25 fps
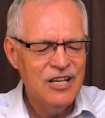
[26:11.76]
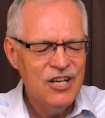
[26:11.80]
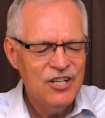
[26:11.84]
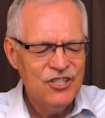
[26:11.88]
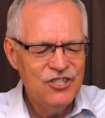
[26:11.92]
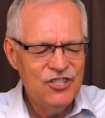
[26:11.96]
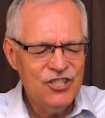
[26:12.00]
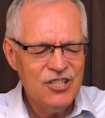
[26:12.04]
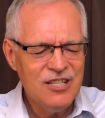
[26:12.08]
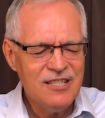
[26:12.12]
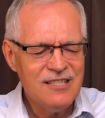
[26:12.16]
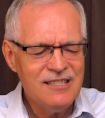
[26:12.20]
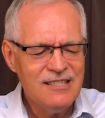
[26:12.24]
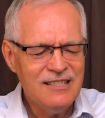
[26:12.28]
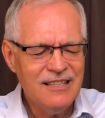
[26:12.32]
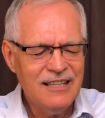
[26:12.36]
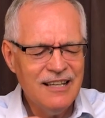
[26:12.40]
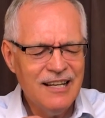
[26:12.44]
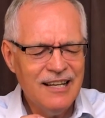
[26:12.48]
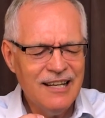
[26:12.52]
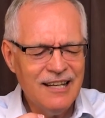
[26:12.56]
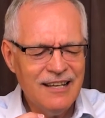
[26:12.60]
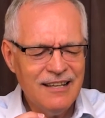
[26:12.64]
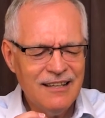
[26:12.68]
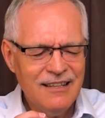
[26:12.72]
Just
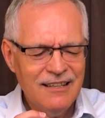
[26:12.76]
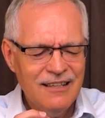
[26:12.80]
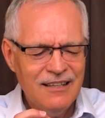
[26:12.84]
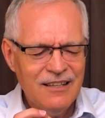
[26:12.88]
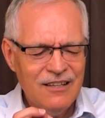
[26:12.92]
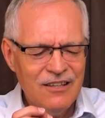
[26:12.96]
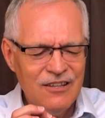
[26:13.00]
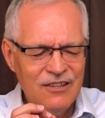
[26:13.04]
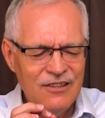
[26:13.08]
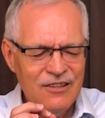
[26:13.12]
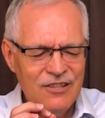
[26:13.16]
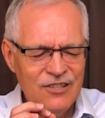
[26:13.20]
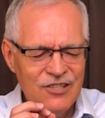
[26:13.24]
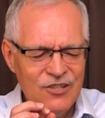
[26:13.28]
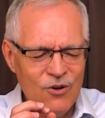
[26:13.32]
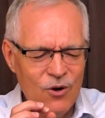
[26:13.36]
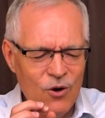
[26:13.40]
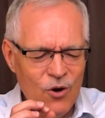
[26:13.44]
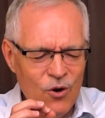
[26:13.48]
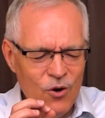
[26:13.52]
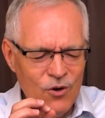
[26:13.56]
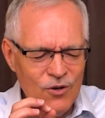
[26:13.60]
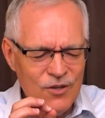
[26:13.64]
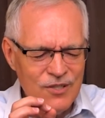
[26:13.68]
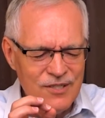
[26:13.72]
like
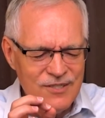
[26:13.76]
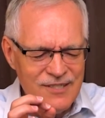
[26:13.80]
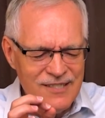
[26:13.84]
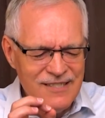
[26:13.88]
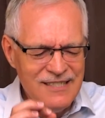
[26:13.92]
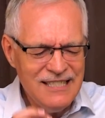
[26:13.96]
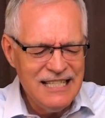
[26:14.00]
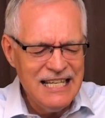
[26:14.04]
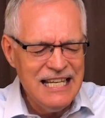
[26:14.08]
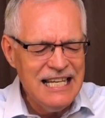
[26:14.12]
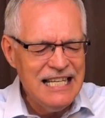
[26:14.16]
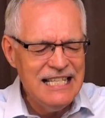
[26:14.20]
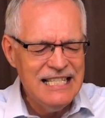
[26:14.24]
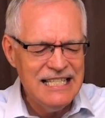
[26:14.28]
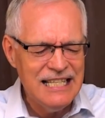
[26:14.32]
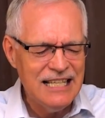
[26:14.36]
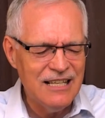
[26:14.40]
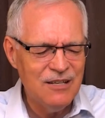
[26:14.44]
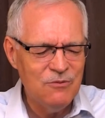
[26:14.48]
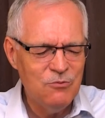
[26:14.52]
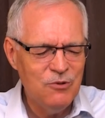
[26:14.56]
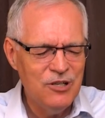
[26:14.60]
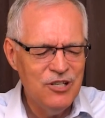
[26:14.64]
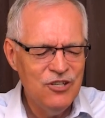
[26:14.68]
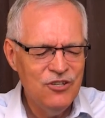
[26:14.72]
the sea did
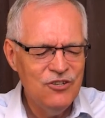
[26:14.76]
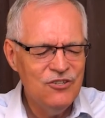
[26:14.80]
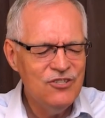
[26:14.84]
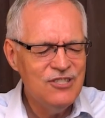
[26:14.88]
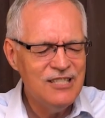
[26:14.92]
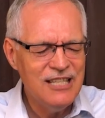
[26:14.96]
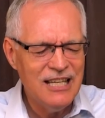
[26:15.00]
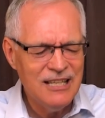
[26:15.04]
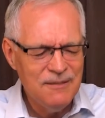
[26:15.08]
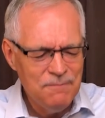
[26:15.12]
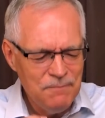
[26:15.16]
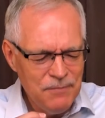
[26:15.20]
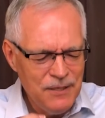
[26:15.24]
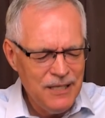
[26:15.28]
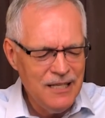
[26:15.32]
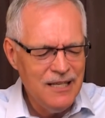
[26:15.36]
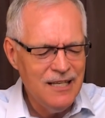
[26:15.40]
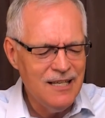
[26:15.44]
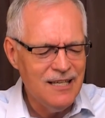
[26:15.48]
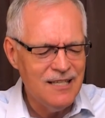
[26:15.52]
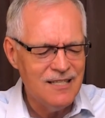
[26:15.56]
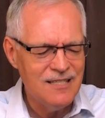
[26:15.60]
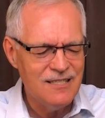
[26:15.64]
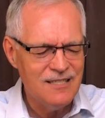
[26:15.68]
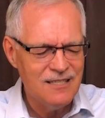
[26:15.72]
when you said,
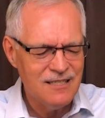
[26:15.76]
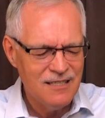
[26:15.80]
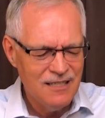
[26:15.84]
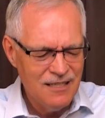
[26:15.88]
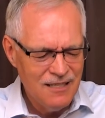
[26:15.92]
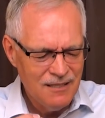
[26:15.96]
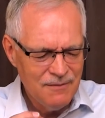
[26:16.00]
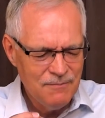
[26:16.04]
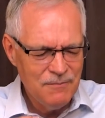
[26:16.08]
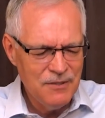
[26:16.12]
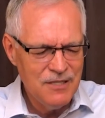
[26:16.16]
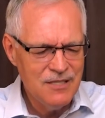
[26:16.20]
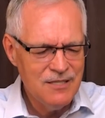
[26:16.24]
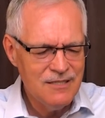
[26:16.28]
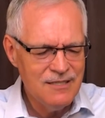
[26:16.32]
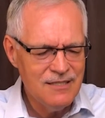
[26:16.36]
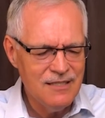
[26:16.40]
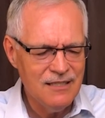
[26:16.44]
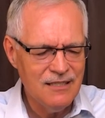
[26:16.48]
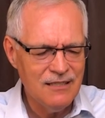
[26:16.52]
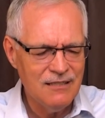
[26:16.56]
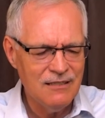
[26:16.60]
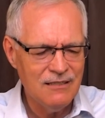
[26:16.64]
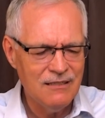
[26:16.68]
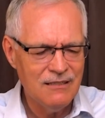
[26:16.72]
peace, be
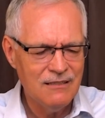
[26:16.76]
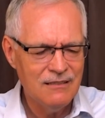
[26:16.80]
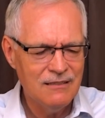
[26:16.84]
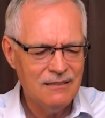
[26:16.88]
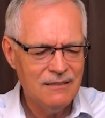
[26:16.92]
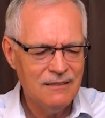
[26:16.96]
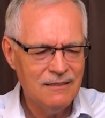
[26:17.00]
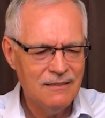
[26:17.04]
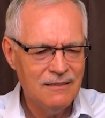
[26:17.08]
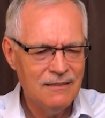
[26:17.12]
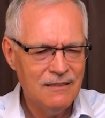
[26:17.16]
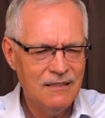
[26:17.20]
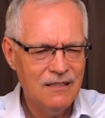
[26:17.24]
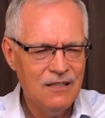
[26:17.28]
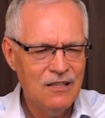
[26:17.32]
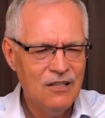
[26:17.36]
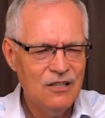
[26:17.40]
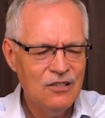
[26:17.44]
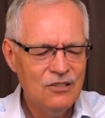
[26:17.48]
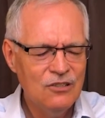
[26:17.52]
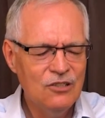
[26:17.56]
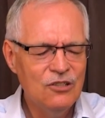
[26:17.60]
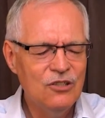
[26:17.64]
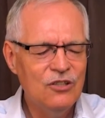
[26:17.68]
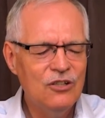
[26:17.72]
still.
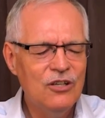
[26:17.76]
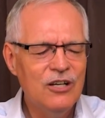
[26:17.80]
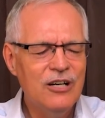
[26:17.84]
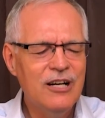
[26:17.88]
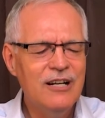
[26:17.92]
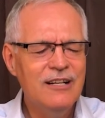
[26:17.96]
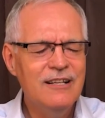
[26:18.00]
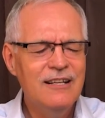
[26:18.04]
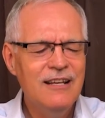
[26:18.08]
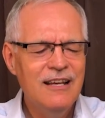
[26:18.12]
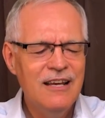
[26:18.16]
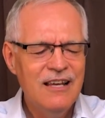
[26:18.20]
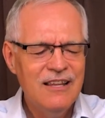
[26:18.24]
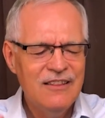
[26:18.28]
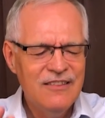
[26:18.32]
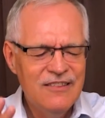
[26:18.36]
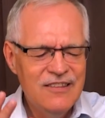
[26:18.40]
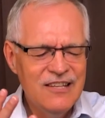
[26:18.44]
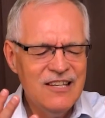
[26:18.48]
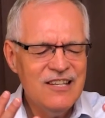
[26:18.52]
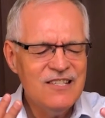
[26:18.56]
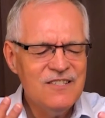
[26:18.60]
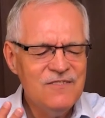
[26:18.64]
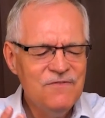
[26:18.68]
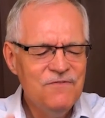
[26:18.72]
Lord,
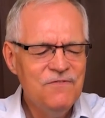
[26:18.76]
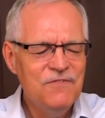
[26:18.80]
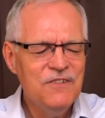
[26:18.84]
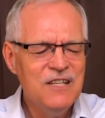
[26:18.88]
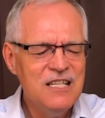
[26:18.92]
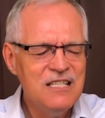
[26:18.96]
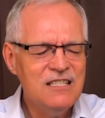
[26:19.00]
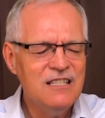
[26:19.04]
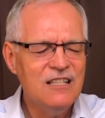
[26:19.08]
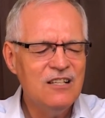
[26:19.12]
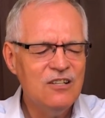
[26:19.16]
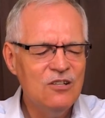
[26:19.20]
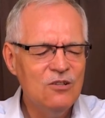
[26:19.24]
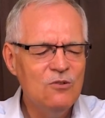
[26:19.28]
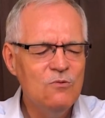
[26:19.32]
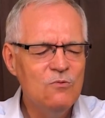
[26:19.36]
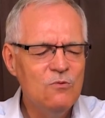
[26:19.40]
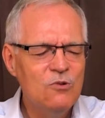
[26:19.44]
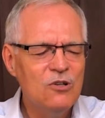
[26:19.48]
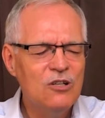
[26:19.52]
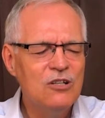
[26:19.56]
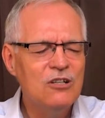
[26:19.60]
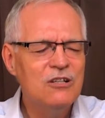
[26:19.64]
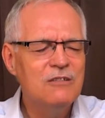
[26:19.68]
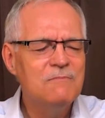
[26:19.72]
this physical
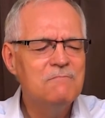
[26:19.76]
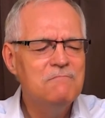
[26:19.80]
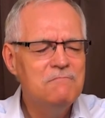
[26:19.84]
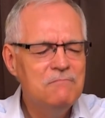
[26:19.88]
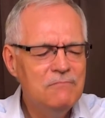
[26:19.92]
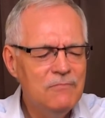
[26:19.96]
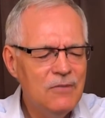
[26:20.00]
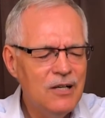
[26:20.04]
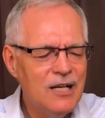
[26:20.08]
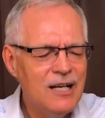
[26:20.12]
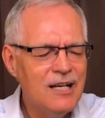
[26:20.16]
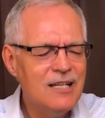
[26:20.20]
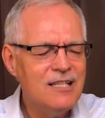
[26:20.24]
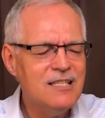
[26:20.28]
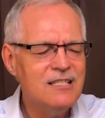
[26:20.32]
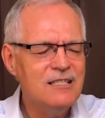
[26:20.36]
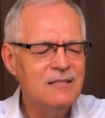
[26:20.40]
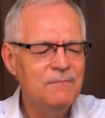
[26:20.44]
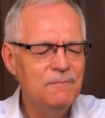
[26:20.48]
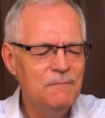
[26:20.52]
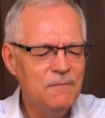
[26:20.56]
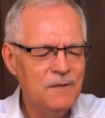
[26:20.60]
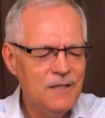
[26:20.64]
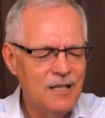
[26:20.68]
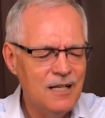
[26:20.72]
world must
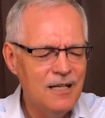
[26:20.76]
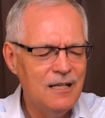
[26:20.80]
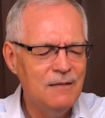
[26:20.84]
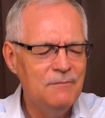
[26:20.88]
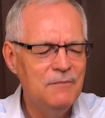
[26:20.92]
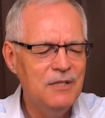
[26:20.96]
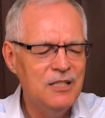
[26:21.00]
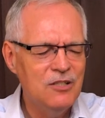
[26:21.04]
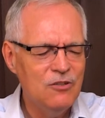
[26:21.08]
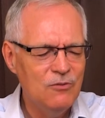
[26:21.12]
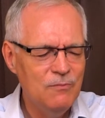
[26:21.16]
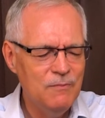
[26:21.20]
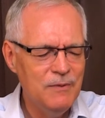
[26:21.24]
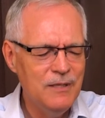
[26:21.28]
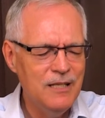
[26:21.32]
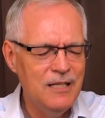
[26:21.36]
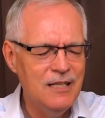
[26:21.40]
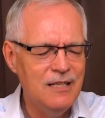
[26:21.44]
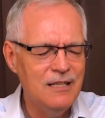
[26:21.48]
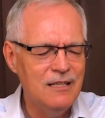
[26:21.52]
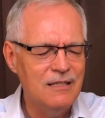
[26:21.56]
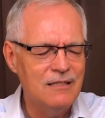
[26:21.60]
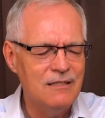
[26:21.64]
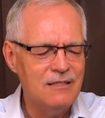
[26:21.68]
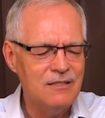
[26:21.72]
come in
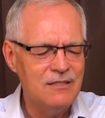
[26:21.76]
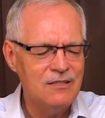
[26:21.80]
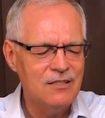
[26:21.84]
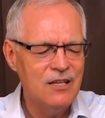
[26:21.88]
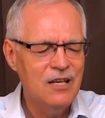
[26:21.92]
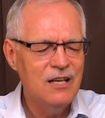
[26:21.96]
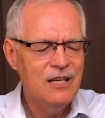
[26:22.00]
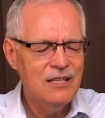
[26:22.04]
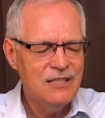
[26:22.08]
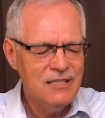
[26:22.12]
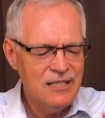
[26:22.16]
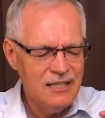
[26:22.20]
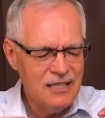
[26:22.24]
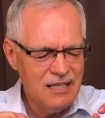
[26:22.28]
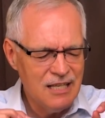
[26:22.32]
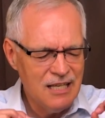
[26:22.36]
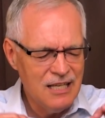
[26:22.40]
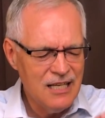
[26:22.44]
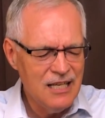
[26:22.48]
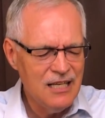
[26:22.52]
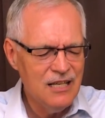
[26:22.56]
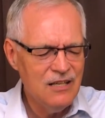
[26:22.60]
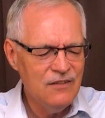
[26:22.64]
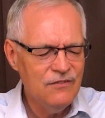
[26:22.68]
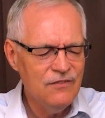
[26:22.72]
obedience to the
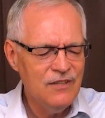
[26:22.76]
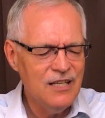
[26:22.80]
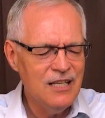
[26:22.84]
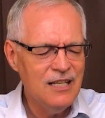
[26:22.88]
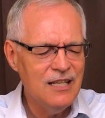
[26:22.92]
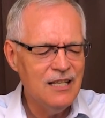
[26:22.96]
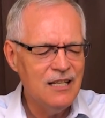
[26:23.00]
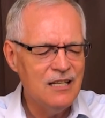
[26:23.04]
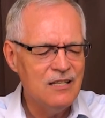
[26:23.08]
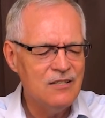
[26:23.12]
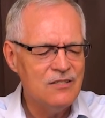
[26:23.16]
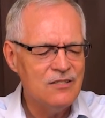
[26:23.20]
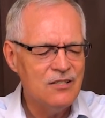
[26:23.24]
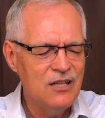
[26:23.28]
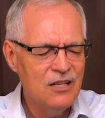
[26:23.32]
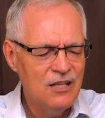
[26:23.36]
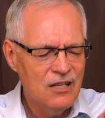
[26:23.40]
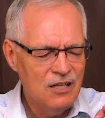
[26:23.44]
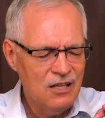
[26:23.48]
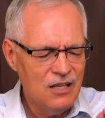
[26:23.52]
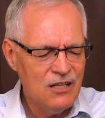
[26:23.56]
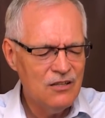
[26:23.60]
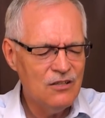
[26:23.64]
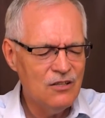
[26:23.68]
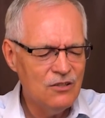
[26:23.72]
King of Kings
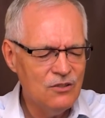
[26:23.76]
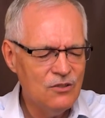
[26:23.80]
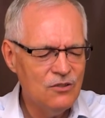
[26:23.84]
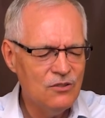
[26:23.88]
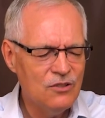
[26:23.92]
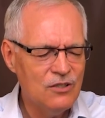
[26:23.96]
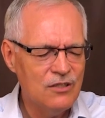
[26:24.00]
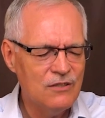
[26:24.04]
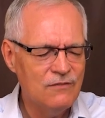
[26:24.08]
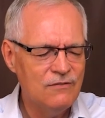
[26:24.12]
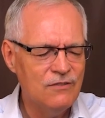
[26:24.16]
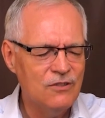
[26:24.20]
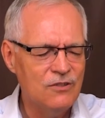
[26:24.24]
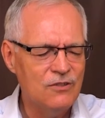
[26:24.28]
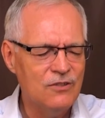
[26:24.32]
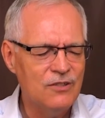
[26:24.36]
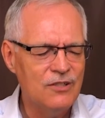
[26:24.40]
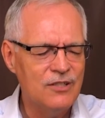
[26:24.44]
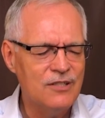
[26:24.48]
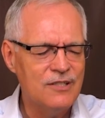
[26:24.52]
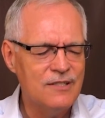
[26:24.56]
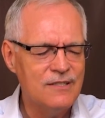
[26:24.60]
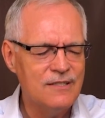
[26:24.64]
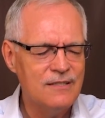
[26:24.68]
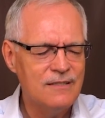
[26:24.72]
and the Lord of
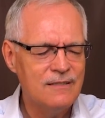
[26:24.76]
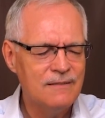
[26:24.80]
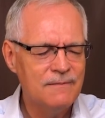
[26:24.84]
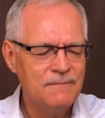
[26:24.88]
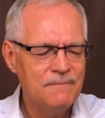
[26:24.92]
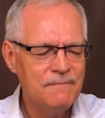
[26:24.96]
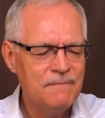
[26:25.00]
Lords.